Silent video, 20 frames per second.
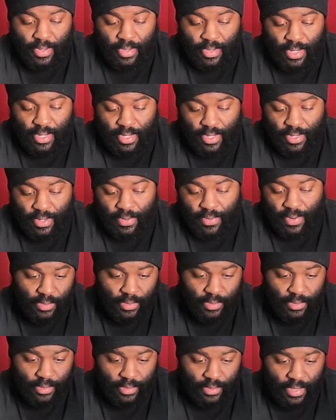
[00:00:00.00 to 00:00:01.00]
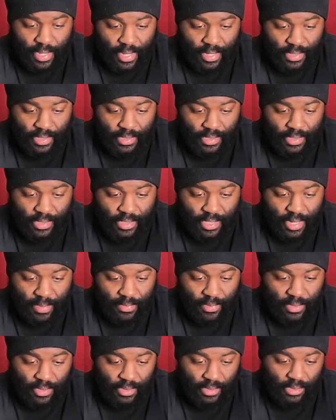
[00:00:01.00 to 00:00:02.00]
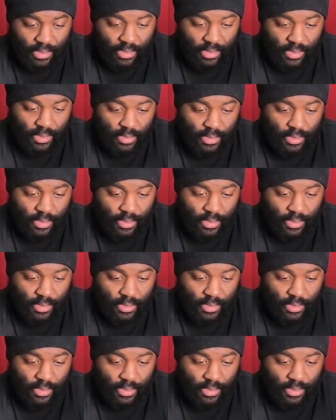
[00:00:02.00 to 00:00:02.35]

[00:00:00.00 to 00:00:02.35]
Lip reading: Luckycraft. That is in Japanese.